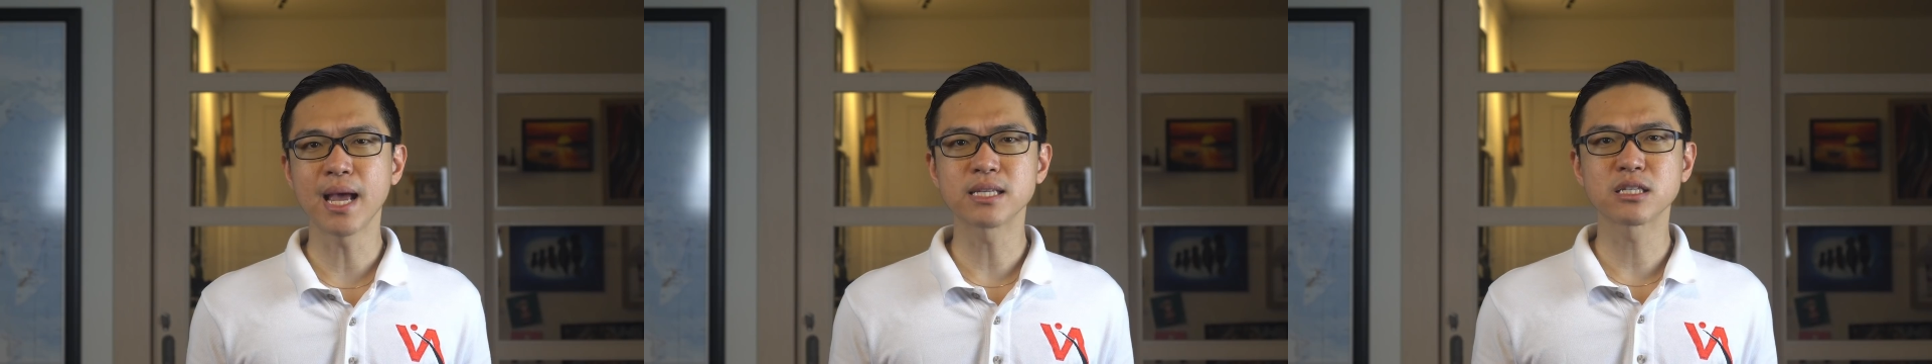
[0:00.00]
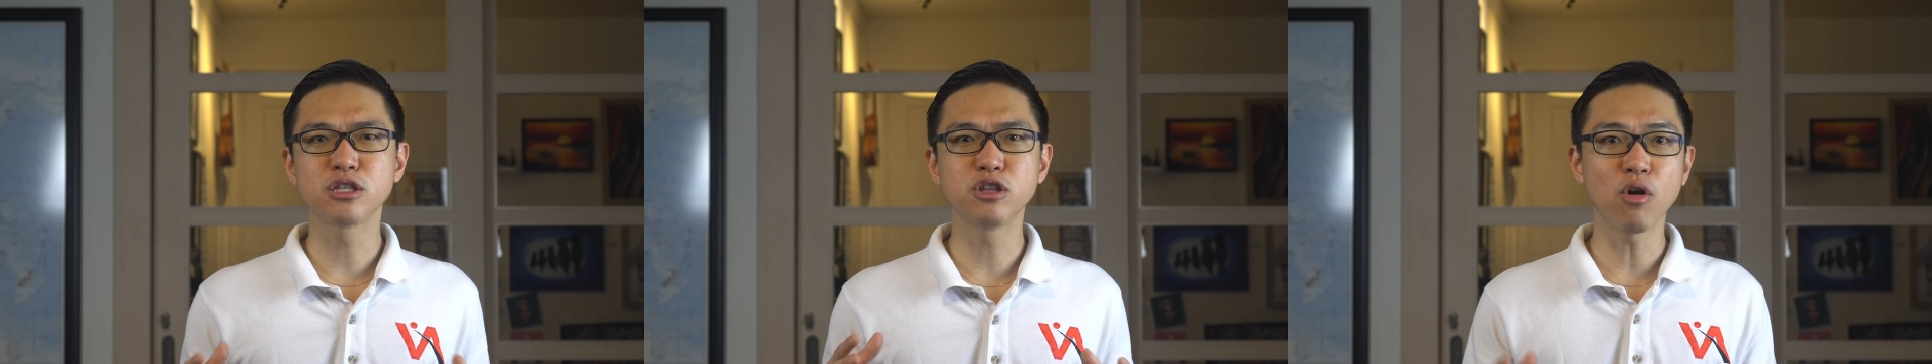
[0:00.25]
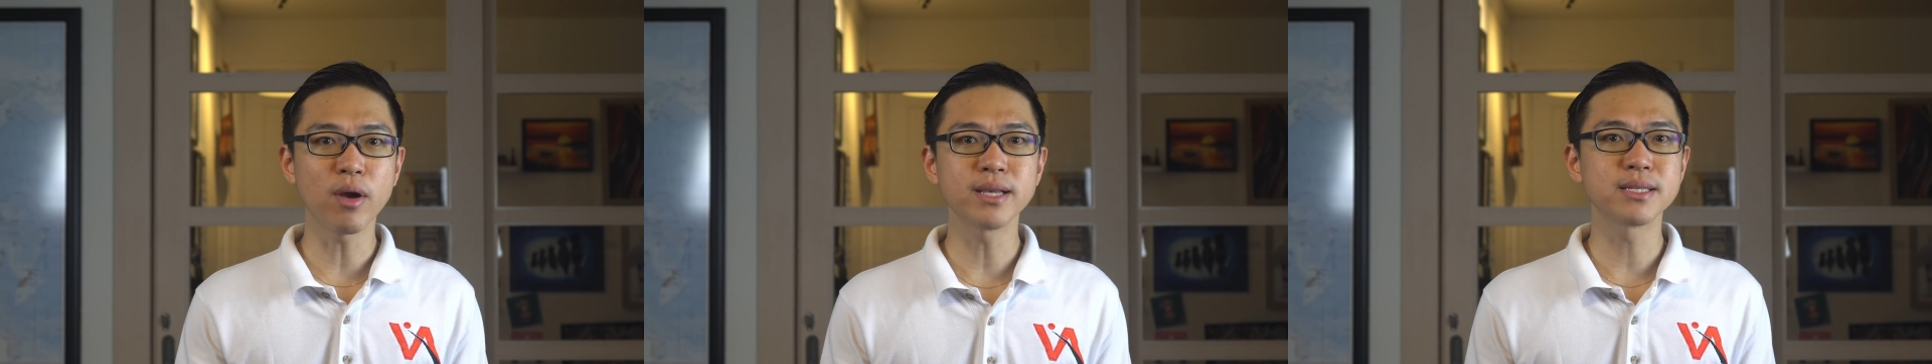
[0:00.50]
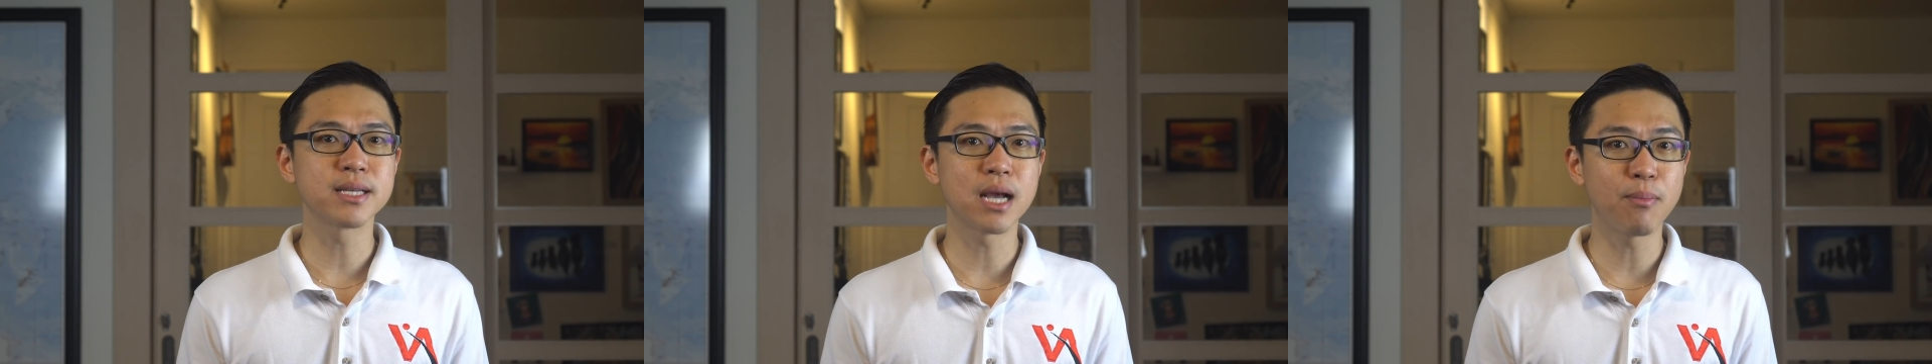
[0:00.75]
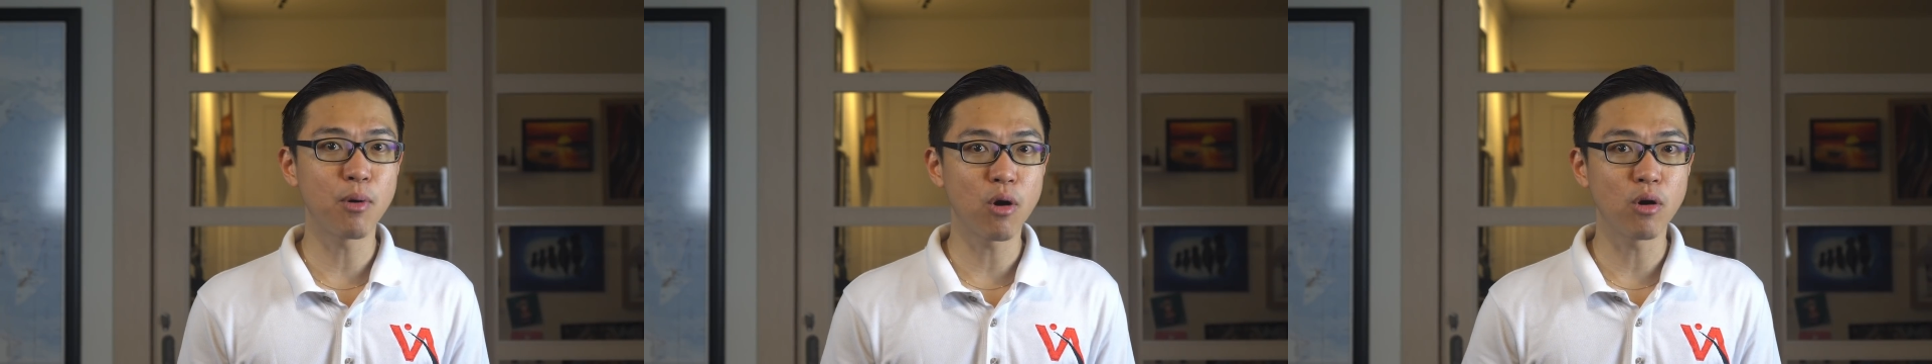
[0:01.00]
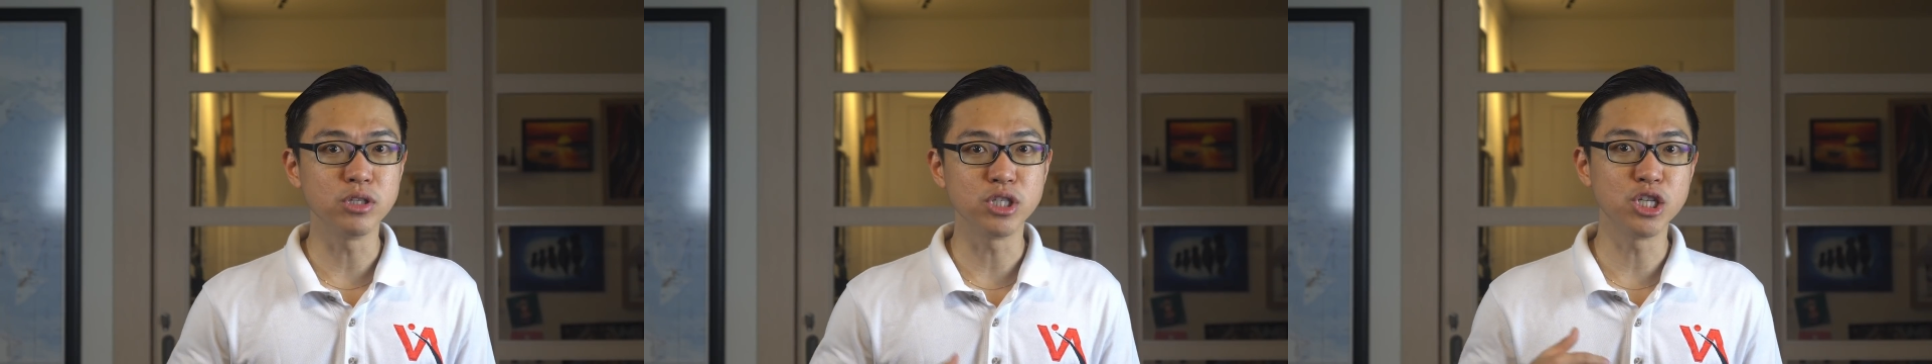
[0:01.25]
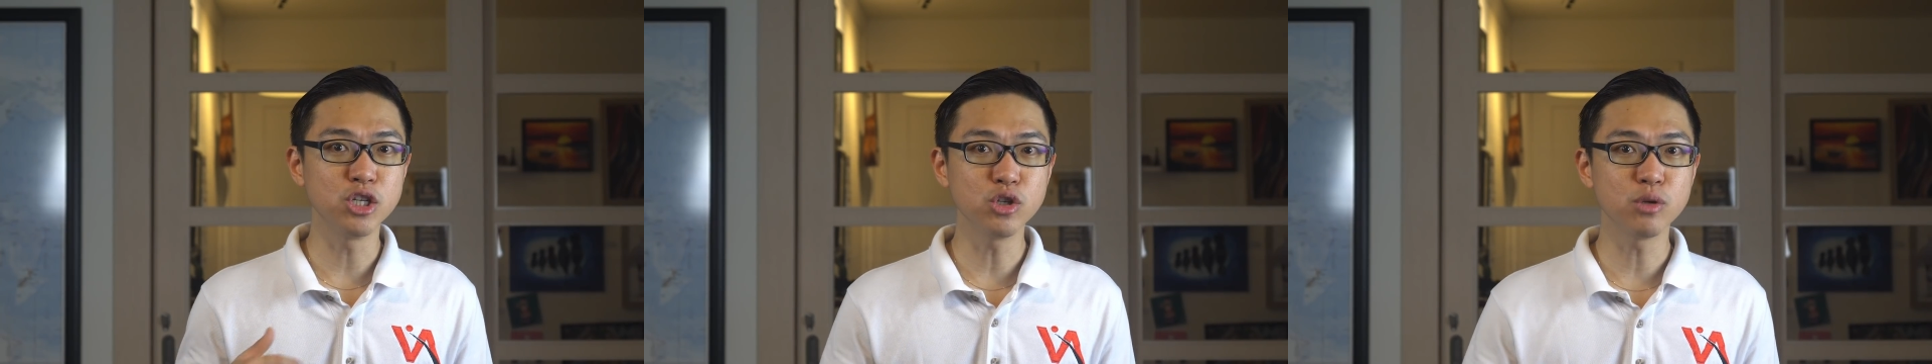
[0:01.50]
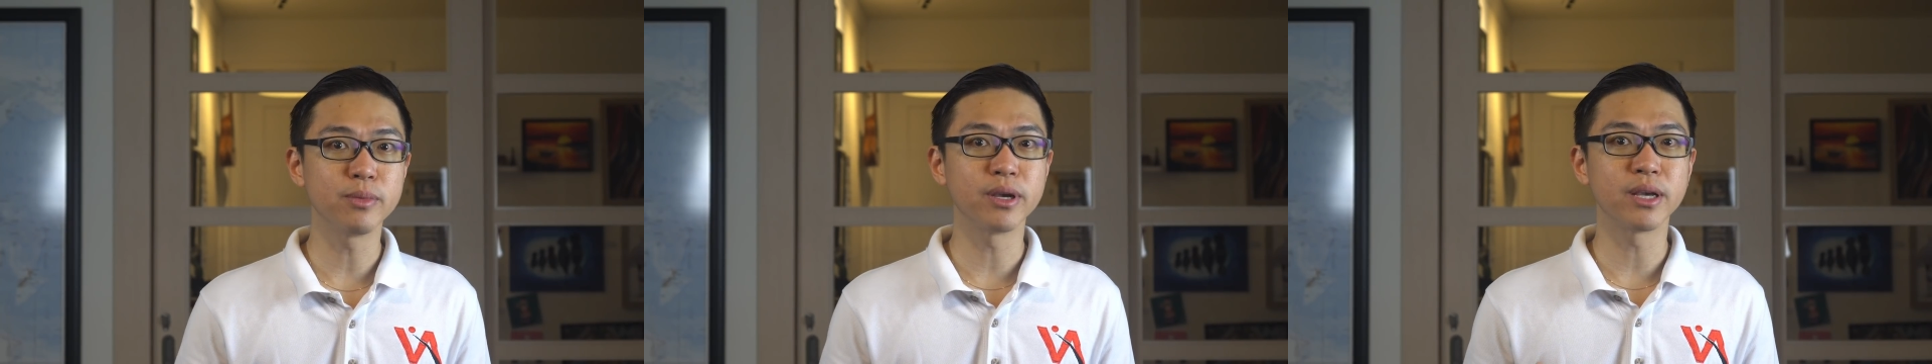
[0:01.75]
as long as Singapore continues
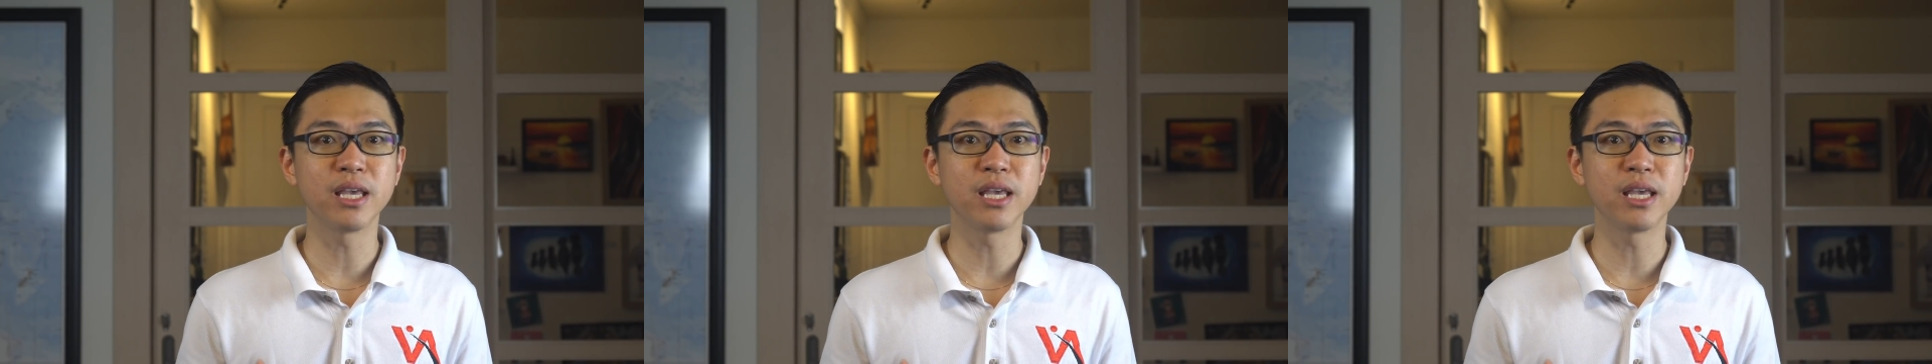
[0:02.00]
to be a